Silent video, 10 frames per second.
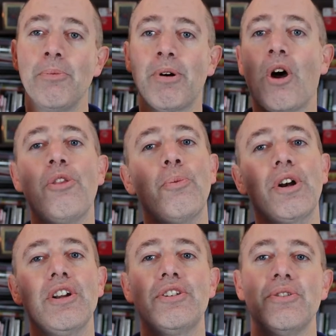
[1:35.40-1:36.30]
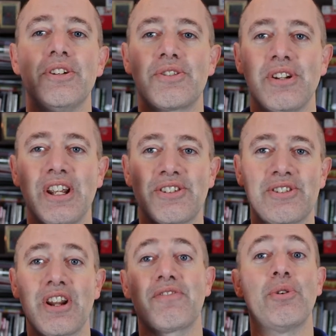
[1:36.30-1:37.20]
But all that we're going to do is,
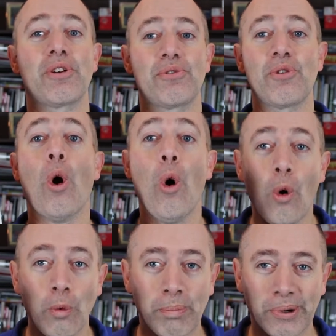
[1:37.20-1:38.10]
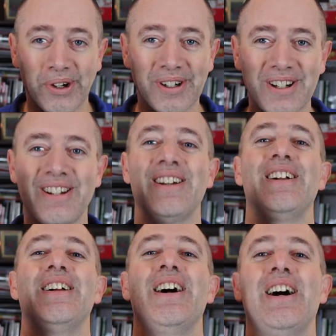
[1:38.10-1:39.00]
instead of going through the whole book,
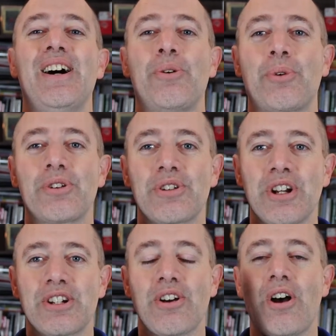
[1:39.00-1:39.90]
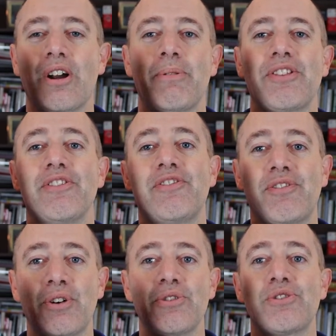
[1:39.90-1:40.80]
we're just going to talk about the
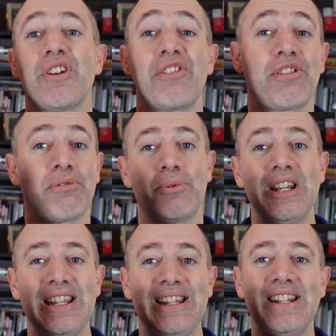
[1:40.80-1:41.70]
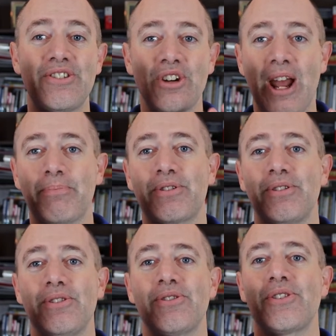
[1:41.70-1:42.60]
first 3
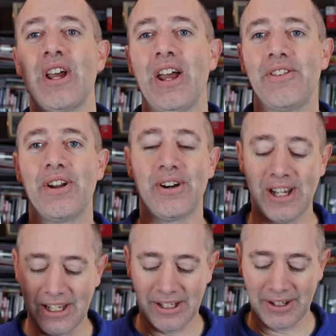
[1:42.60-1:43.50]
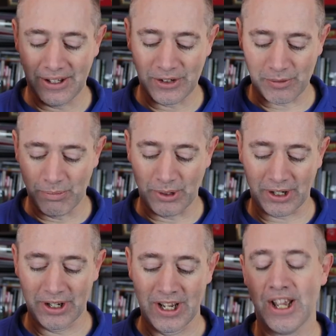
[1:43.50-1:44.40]
chapters that are in this
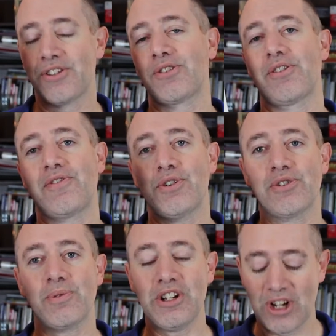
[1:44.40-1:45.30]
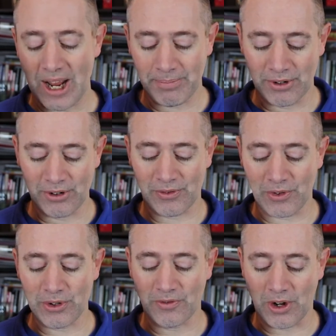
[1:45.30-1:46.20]
book. So the first 3 chapters,
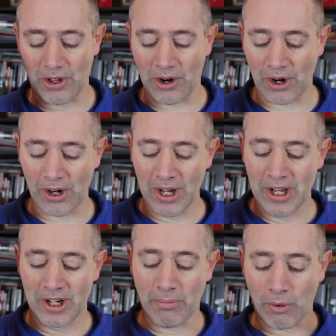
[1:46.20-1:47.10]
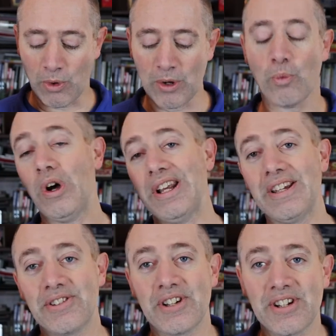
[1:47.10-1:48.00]
first of all, are number 1, what
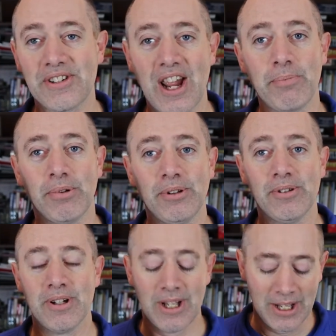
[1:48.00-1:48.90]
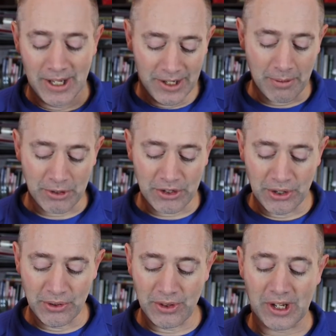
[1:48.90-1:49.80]
is a disciple? Number
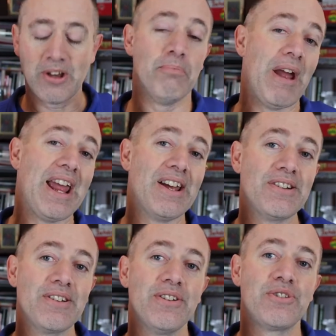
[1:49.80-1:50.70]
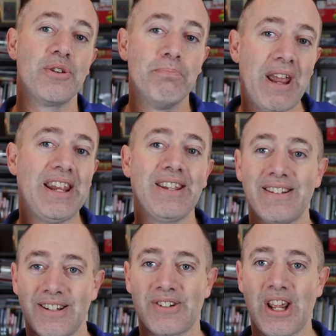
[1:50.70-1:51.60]
2, the command to
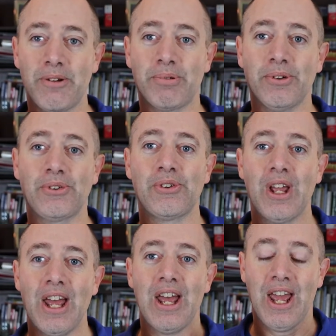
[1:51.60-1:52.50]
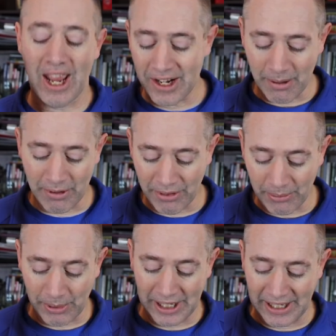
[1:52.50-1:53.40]
make disciples. And number
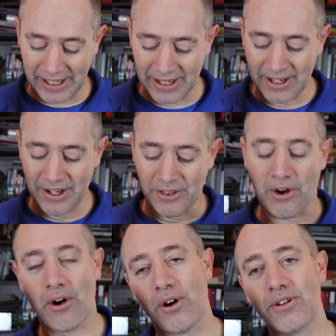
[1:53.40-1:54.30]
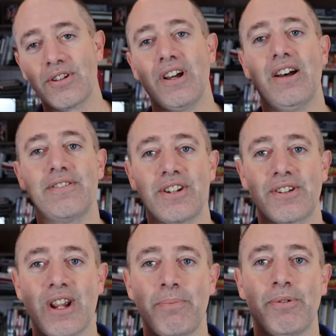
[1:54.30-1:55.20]
3, the heart of a
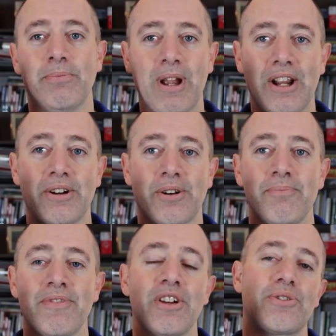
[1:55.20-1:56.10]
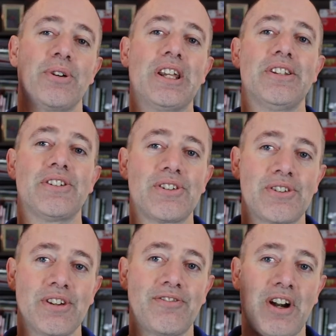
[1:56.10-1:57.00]
disciple maker. So again, this
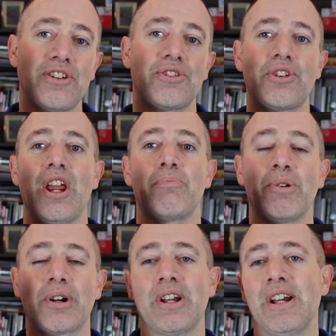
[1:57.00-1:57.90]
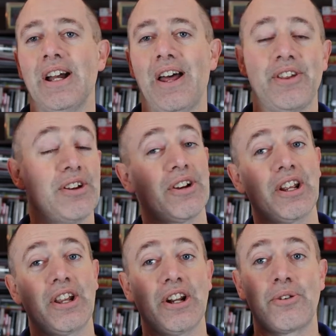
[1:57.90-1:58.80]
is a Francis Chan book. I think you're
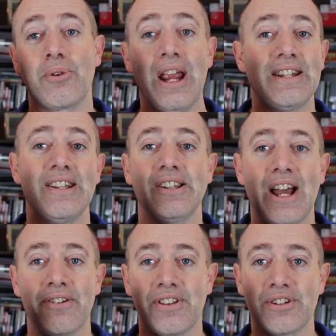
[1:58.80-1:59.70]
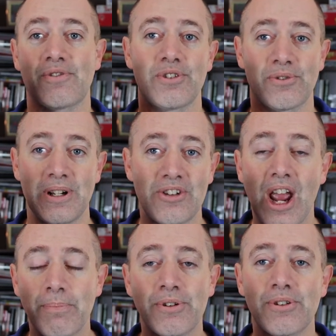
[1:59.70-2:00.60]
going to get a great deal out of these first 3
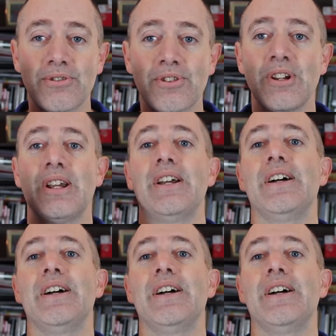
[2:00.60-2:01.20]
chapters.